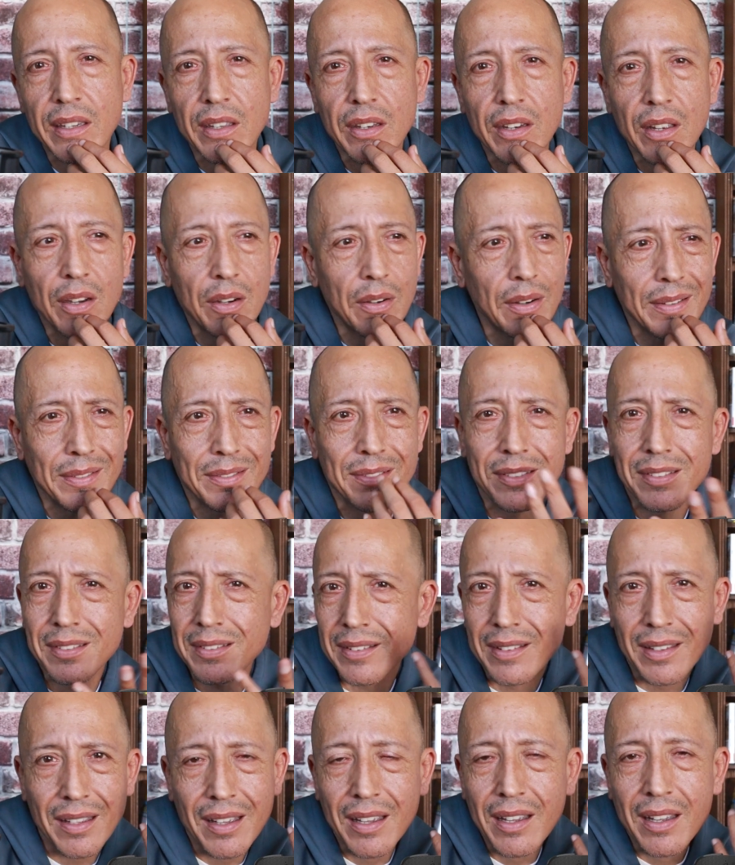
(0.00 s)
You know, it's
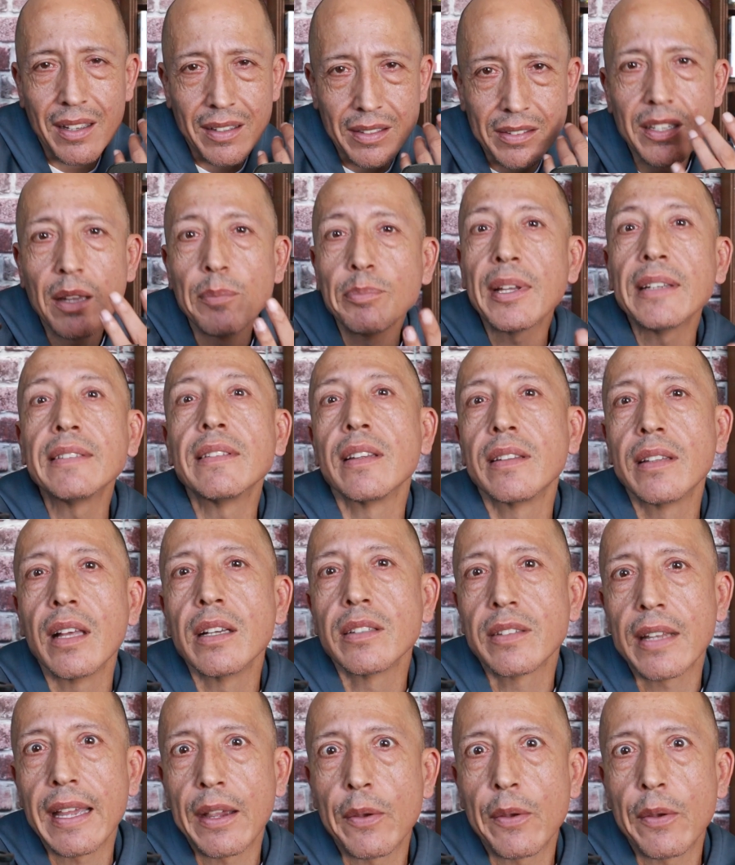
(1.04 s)
sometimes it does,